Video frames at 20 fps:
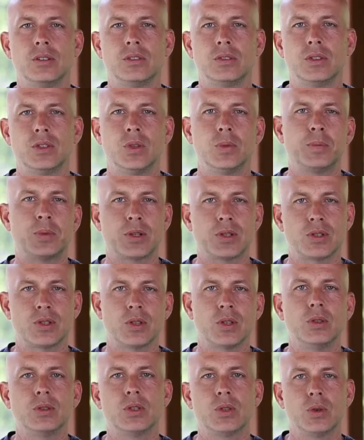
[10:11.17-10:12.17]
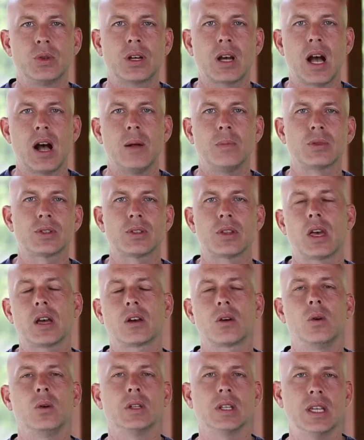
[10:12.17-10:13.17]
to pursue to accomplish that
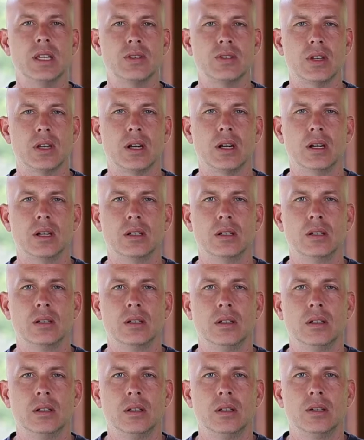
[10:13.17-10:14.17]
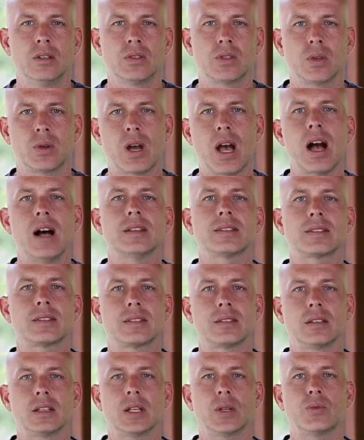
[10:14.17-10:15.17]
goal easier? So
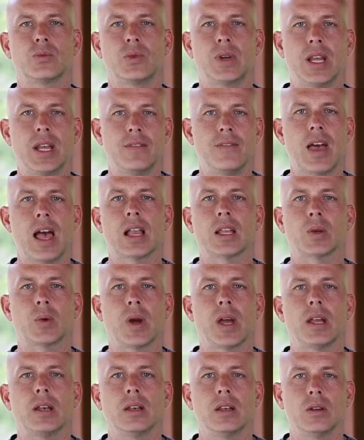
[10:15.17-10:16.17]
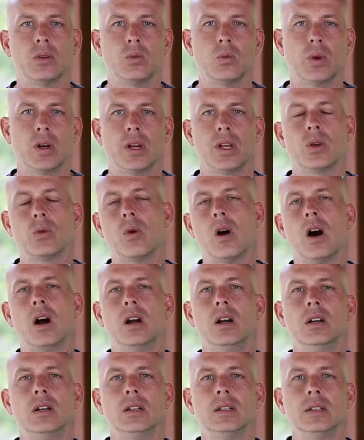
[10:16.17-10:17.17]
constantly reevaluate where you are